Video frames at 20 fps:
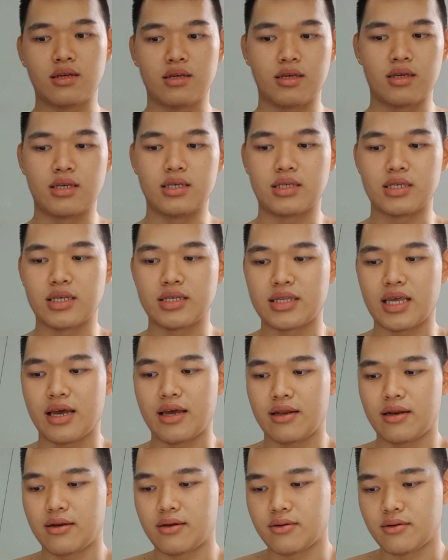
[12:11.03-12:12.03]
he says
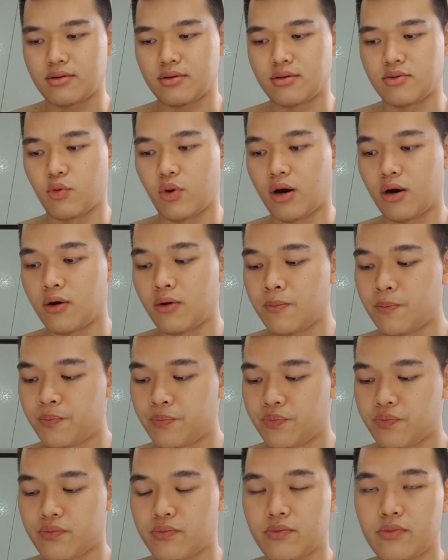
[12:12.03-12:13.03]
that well
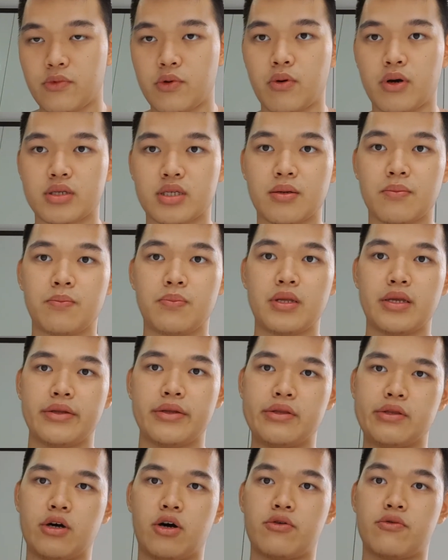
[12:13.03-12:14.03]
you are simply
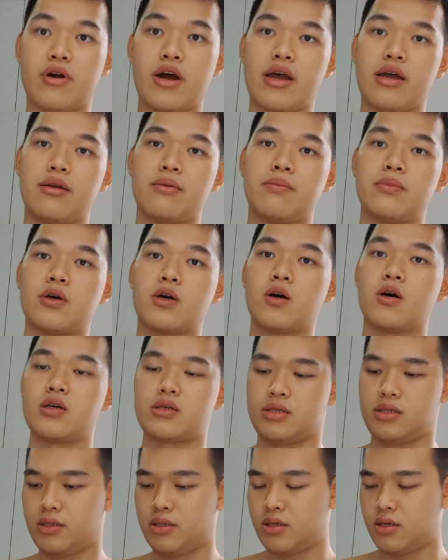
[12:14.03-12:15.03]
not right
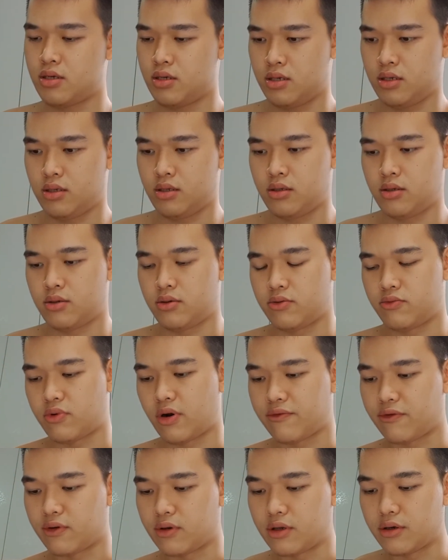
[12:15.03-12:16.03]
because
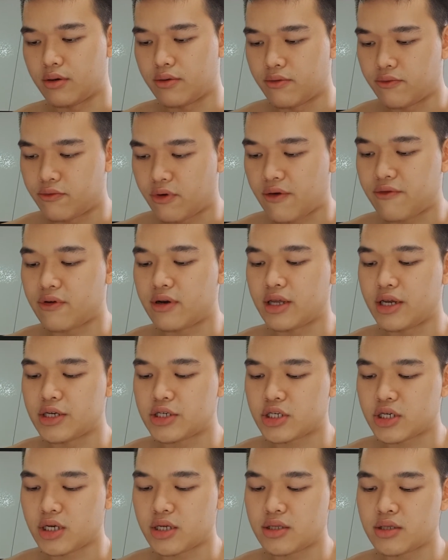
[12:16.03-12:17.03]
revel
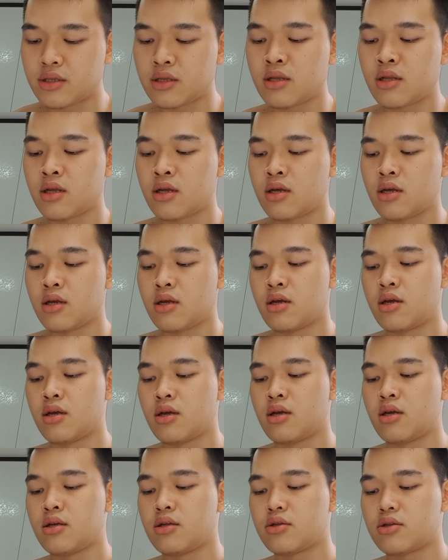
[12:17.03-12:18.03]
revelation
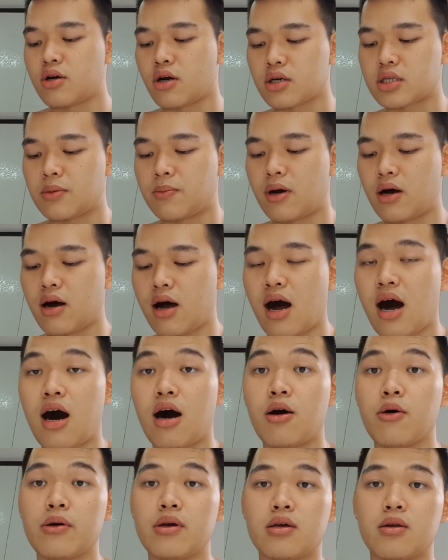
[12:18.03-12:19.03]
talks about
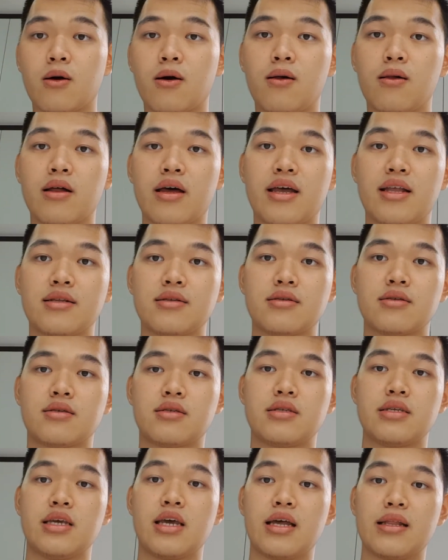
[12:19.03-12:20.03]
how it all ends,
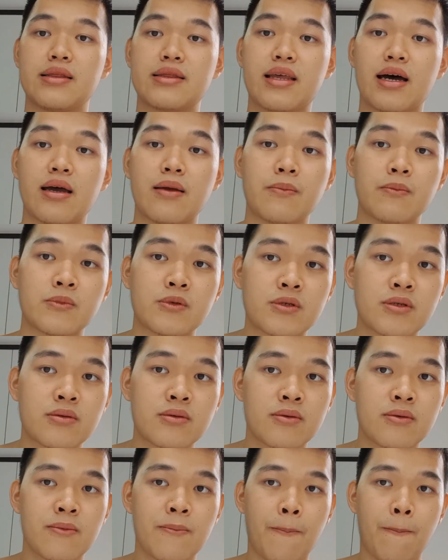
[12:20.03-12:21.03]
the end times.
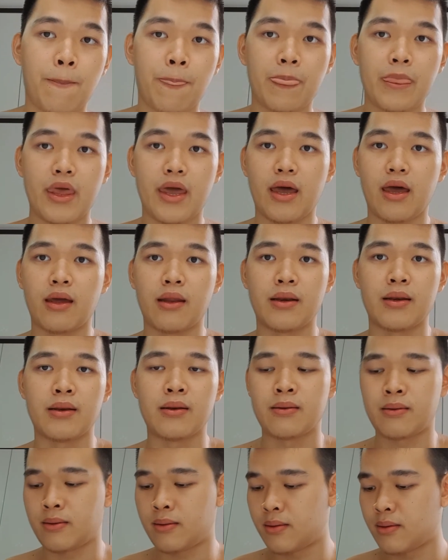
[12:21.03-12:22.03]

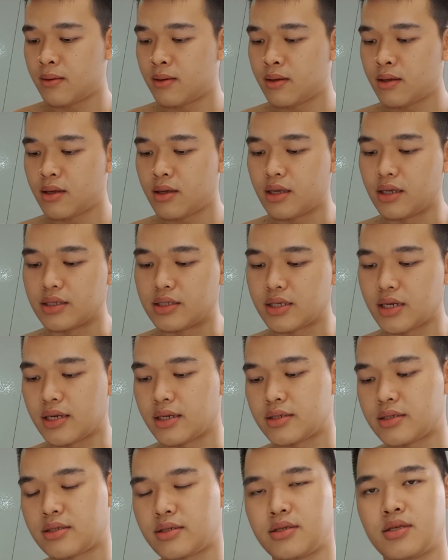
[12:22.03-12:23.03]
And he
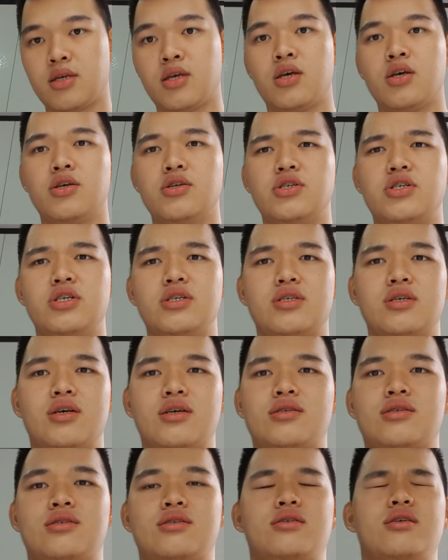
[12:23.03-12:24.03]
says,
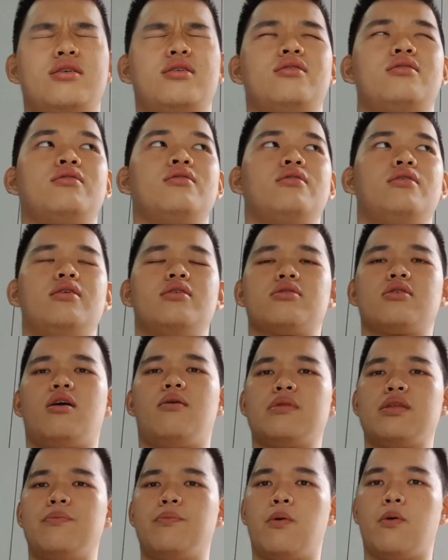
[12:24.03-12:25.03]
Jesus is
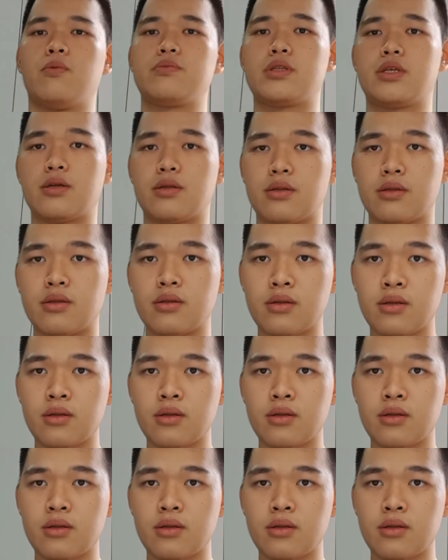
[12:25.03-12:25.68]
omnipotent.